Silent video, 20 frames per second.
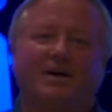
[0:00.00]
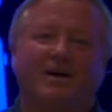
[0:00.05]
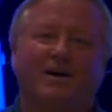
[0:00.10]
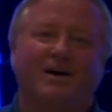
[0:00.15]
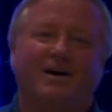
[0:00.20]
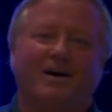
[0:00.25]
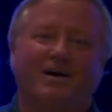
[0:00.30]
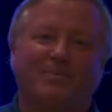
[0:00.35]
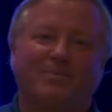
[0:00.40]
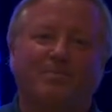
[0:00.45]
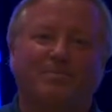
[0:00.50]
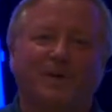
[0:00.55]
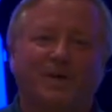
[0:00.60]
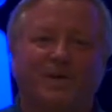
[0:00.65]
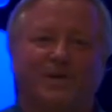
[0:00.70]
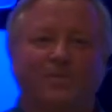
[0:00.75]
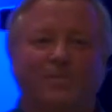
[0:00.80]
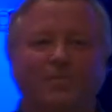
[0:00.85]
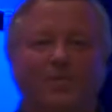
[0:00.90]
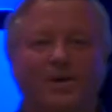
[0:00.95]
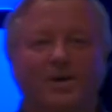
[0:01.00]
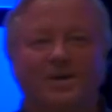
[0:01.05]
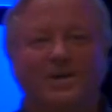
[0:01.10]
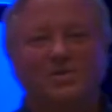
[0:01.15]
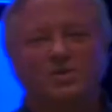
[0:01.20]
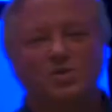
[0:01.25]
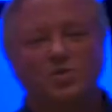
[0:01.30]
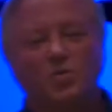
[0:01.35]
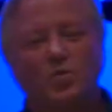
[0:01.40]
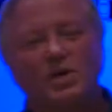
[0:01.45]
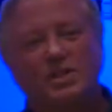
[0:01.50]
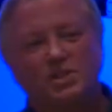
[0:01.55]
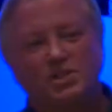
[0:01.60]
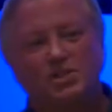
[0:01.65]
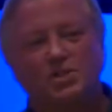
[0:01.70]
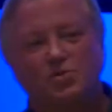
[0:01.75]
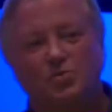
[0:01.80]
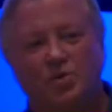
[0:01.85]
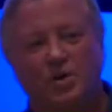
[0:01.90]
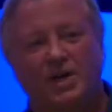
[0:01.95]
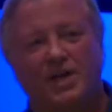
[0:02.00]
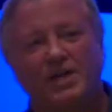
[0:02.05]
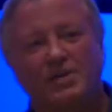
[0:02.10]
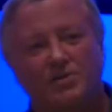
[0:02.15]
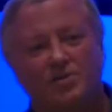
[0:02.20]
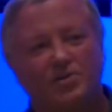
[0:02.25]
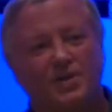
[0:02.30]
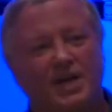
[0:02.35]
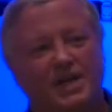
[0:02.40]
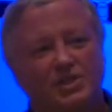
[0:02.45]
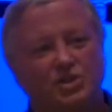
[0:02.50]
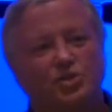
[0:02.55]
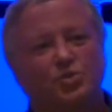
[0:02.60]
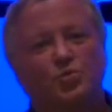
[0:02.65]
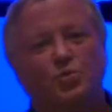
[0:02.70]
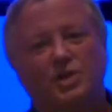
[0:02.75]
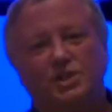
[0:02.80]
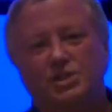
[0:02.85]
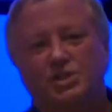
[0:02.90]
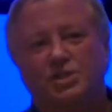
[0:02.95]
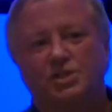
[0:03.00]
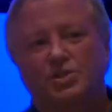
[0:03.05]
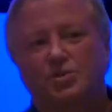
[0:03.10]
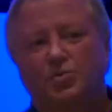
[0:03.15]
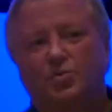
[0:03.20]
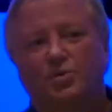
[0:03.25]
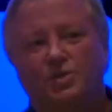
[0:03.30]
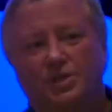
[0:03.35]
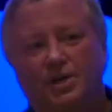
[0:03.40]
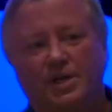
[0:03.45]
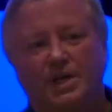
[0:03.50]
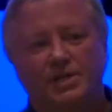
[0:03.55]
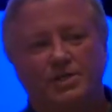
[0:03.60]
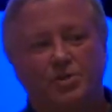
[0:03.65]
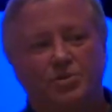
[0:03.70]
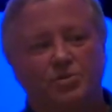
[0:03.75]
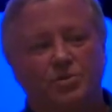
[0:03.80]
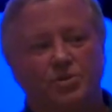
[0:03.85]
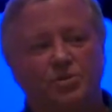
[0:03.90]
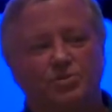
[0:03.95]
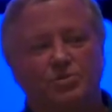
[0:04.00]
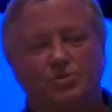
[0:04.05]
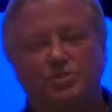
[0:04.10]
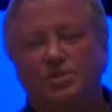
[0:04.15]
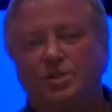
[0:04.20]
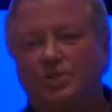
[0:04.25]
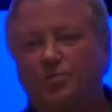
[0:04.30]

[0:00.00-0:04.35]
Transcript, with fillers: Um, but when switches were Ethernet switches were introduced,